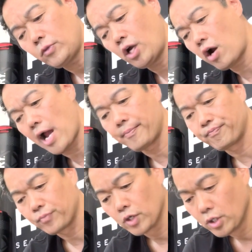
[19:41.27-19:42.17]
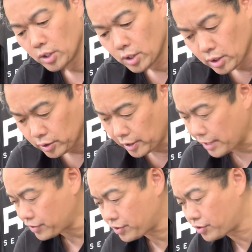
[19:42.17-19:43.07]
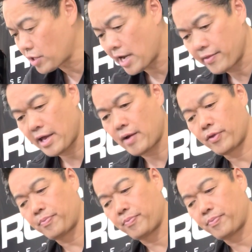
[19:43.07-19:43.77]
All right, let's try that with